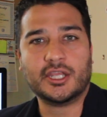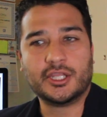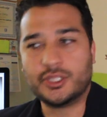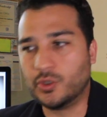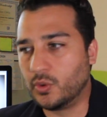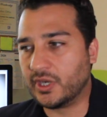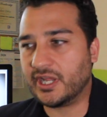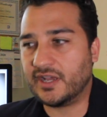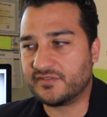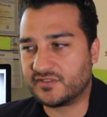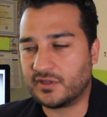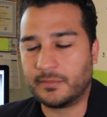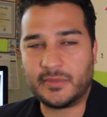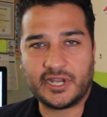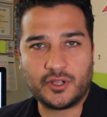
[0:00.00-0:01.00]
You want to have
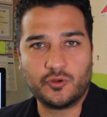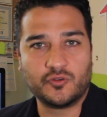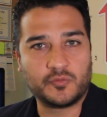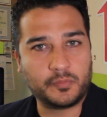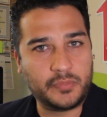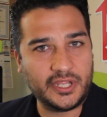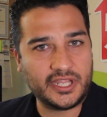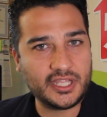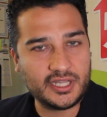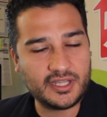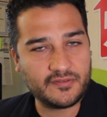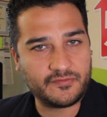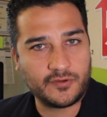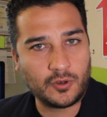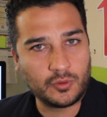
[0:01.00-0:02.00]
somebody who's picking
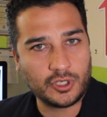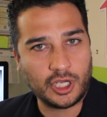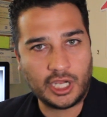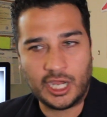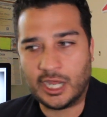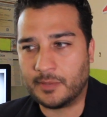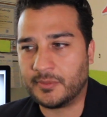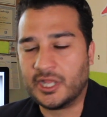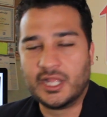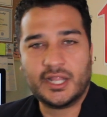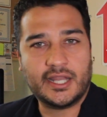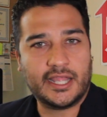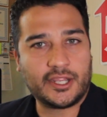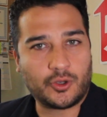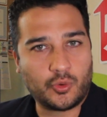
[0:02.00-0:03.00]
the phone up
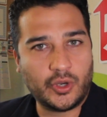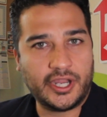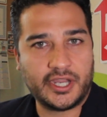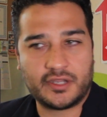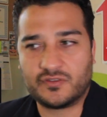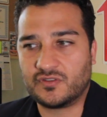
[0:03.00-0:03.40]
like quick,